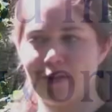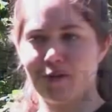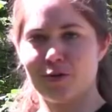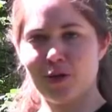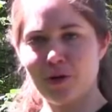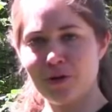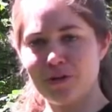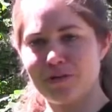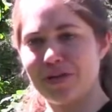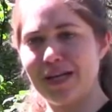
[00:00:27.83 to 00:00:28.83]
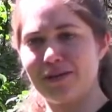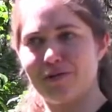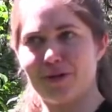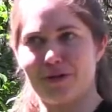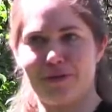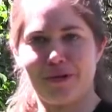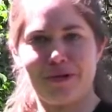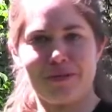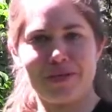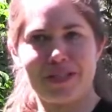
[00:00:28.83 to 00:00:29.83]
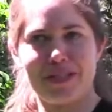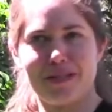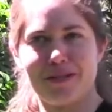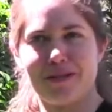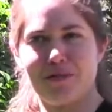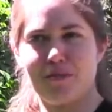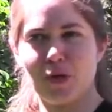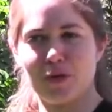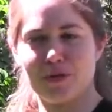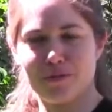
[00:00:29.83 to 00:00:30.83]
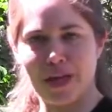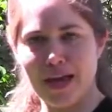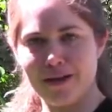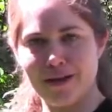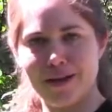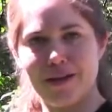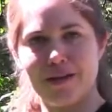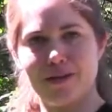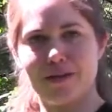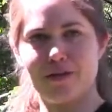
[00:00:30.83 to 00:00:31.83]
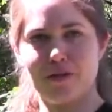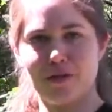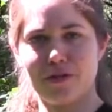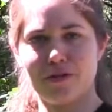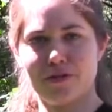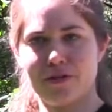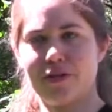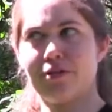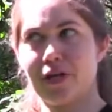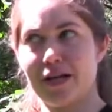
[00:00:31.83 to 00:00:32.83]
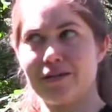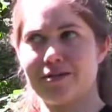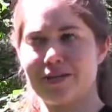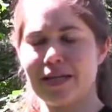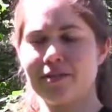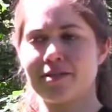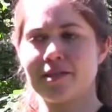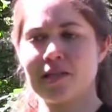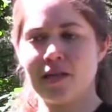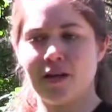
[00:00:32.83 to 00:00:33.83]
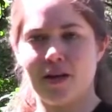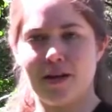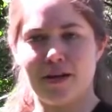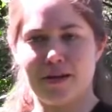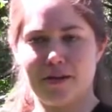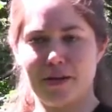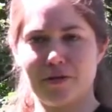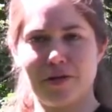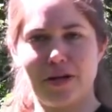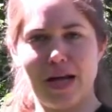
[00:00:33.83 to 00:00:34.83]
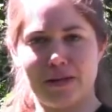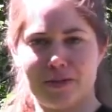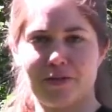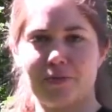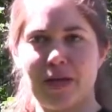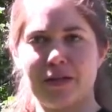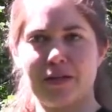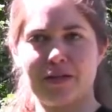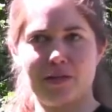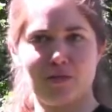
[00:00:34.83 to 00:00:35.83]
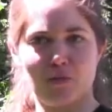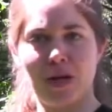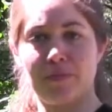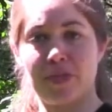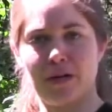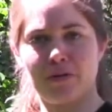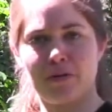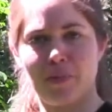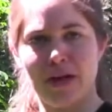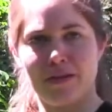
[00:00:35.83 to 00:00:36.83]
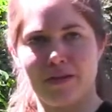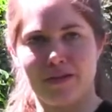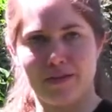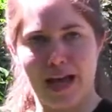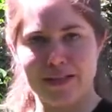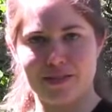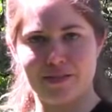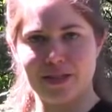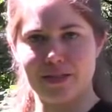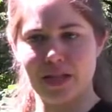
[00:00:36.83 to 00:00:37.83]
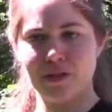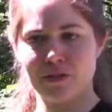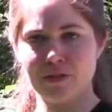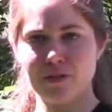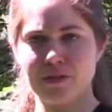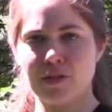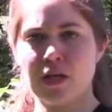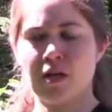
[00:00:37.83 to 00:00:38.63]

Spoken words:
There's no native earthworms in most of Canada and the northern United States. They were extirpated, wiped out by the last glaciations.